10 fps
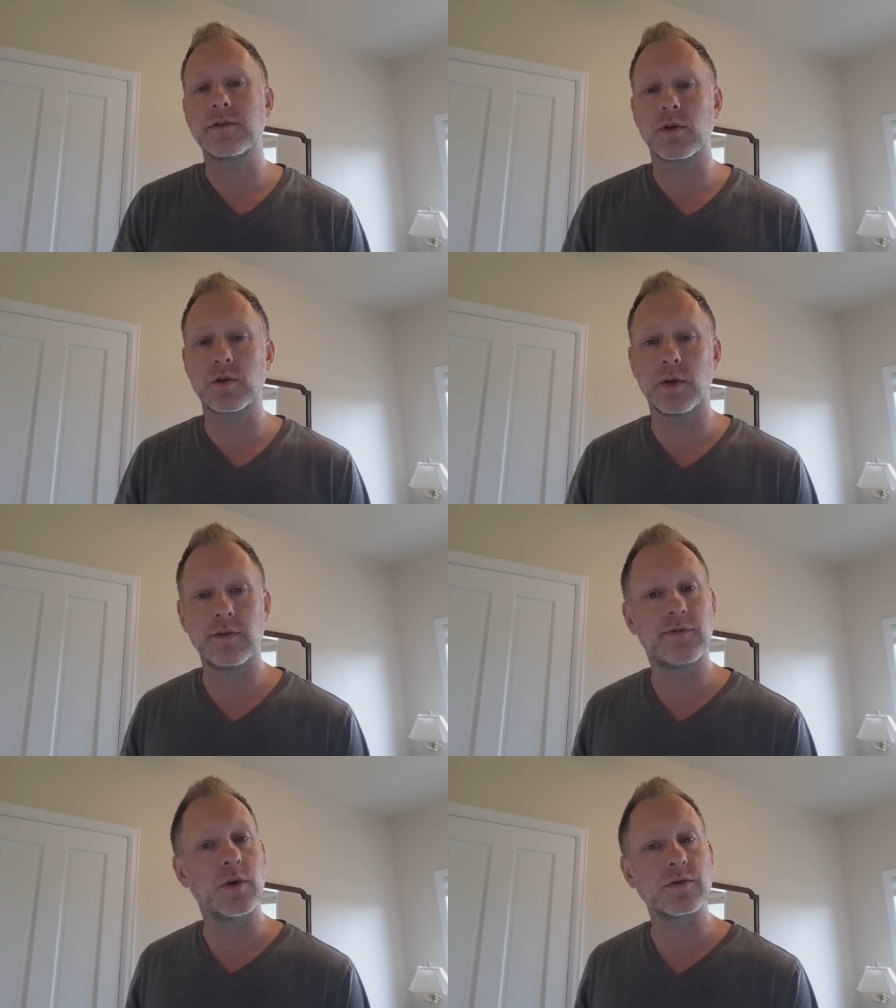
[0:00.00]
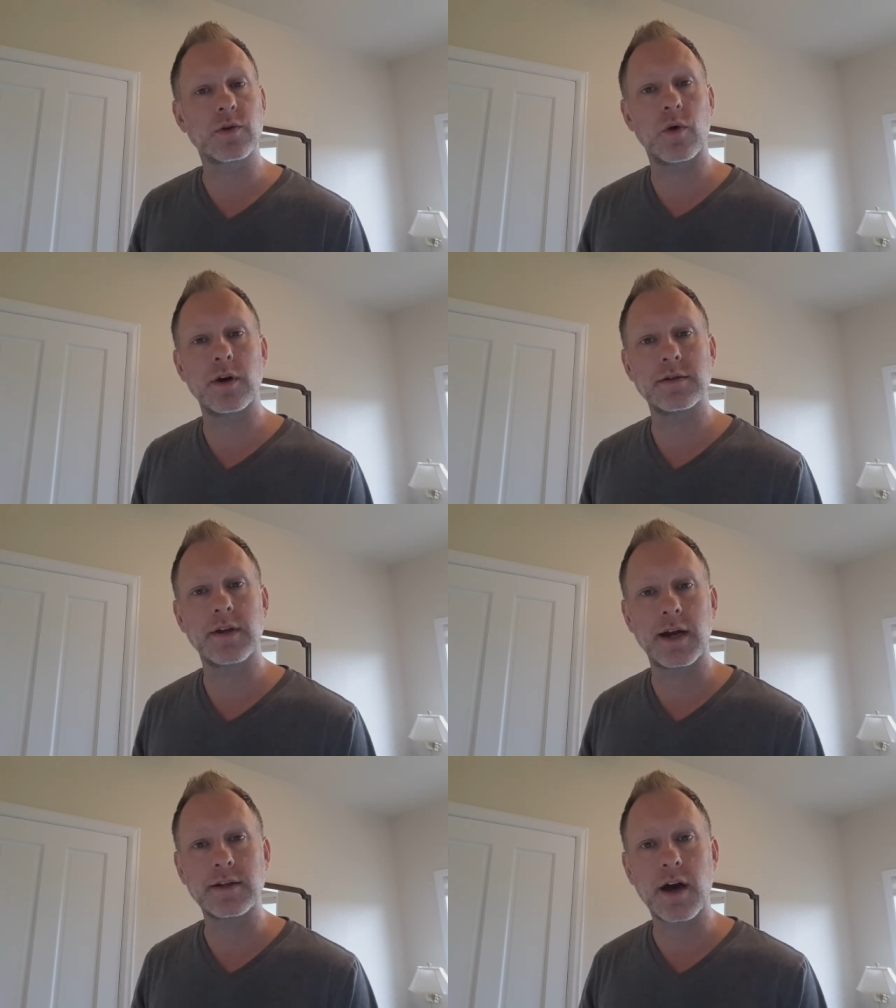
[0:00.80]
social influence course
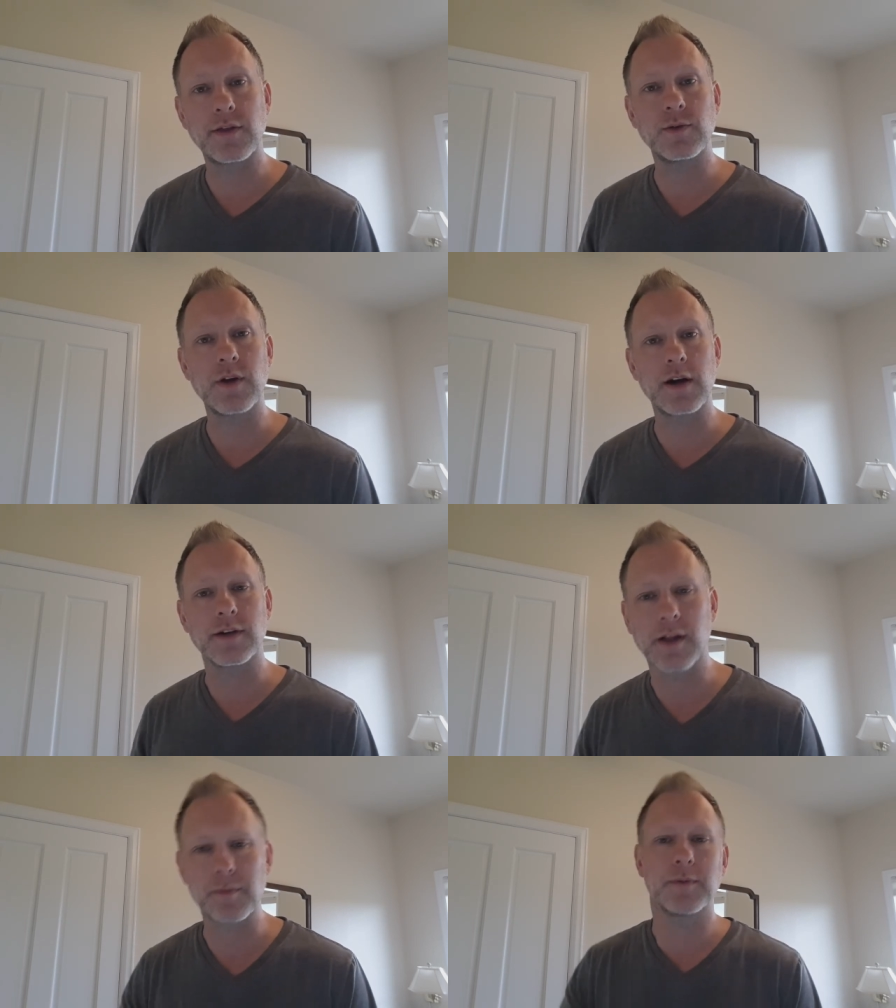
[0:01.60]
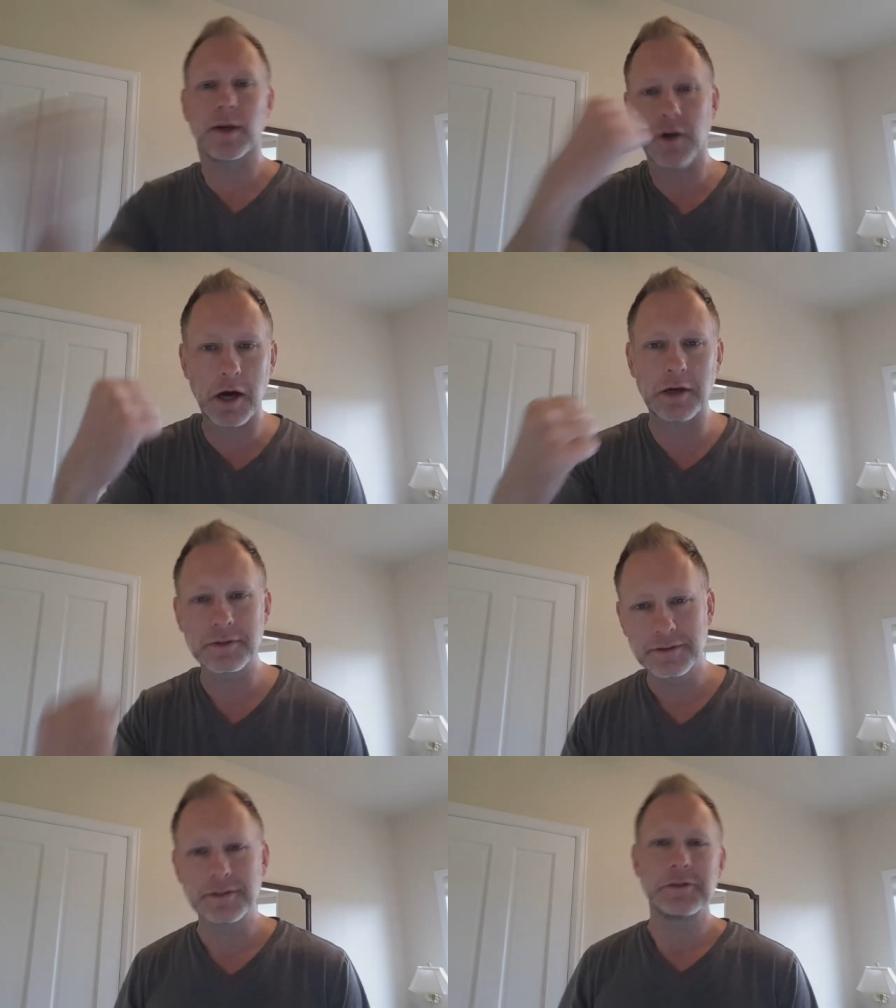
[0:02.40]
that I taught through Dr. Glover. I'm like, rah,
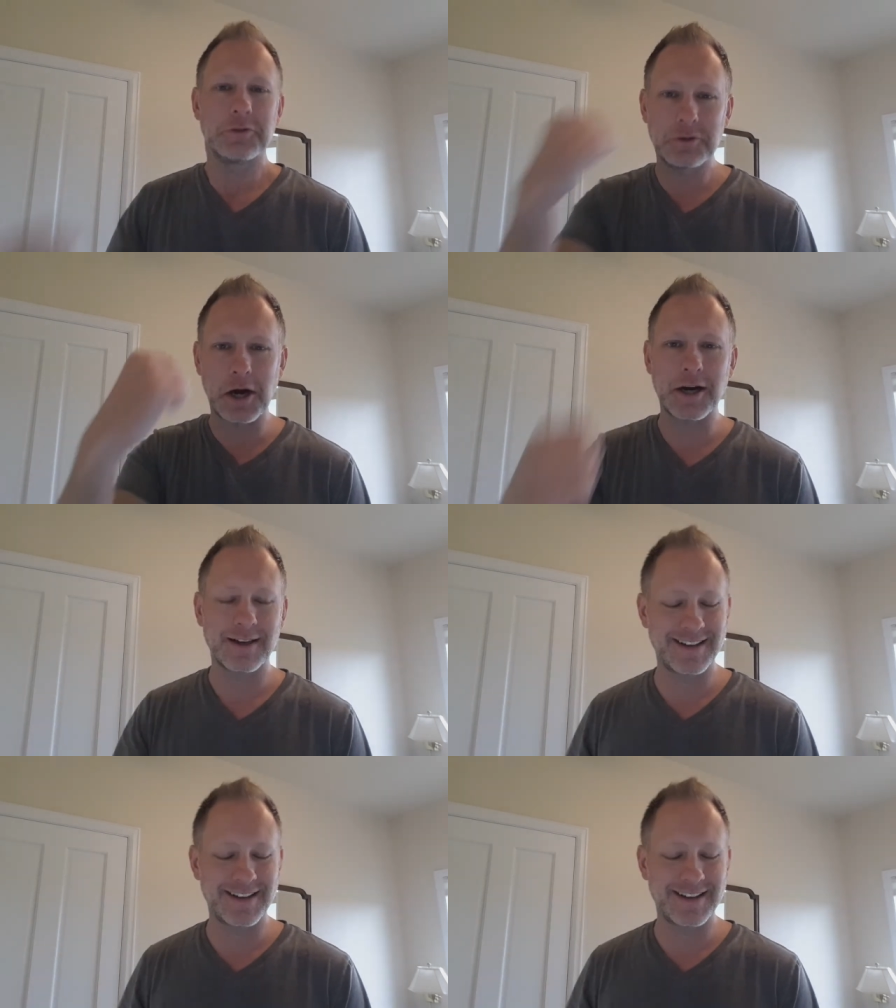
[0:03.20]
rah,